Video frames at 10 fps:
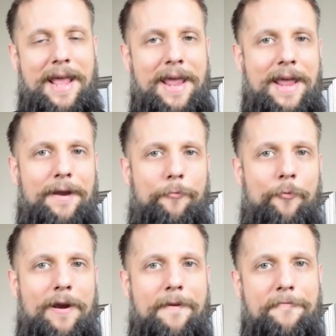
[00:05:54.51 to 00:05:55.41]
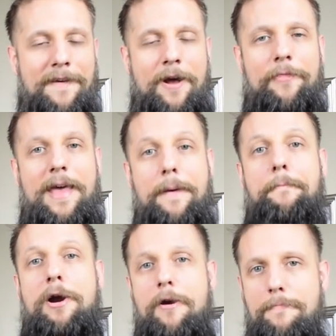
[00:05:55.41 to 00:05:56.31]
And when I found
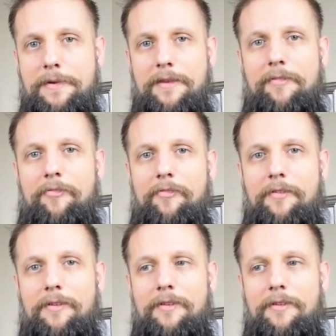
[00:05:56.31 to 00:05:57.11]
that purpose,